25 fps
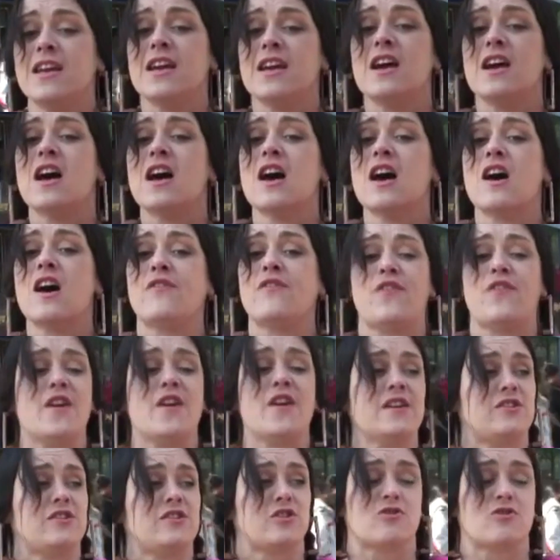the earth
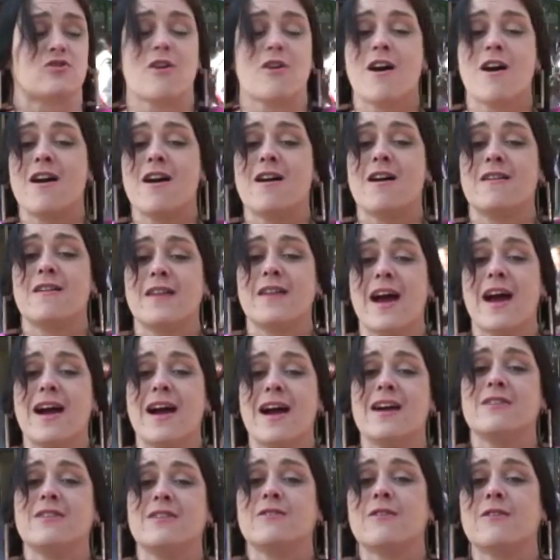it's grown
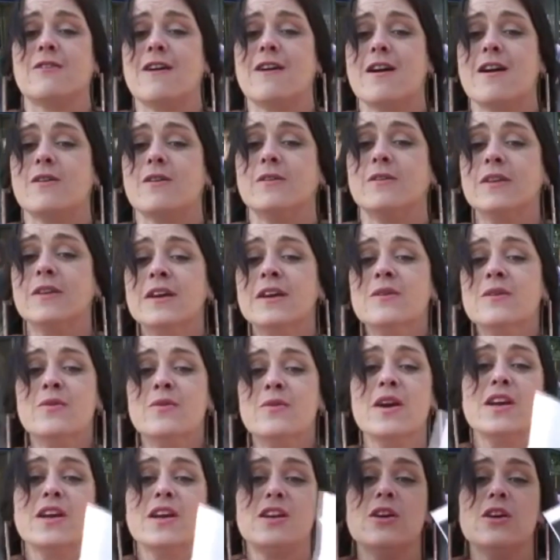and grown.
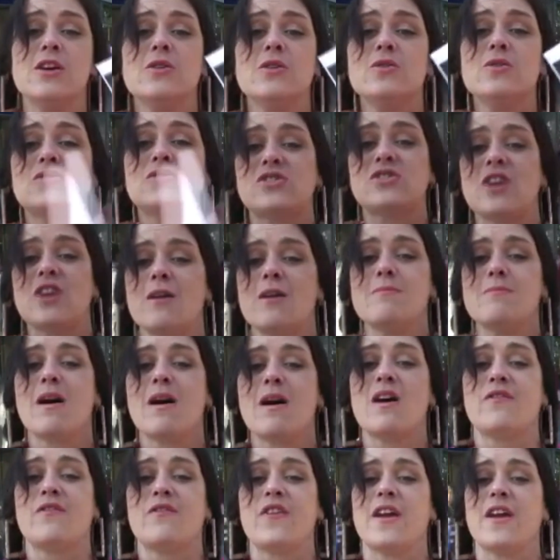We use some
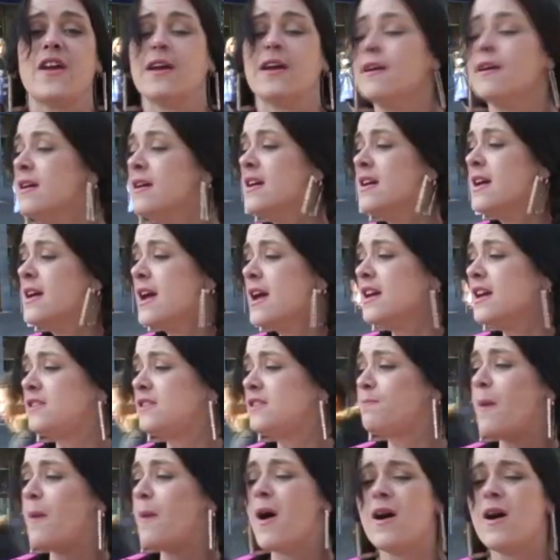of it,
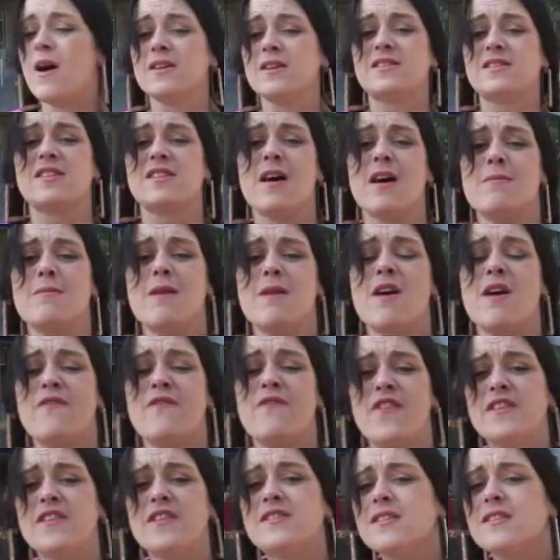it's brought some
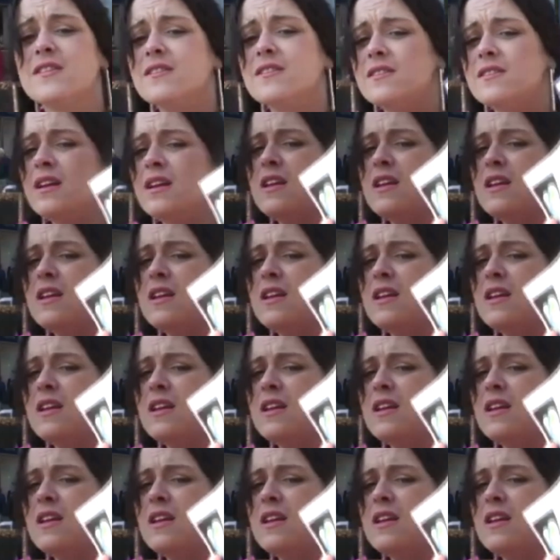of it to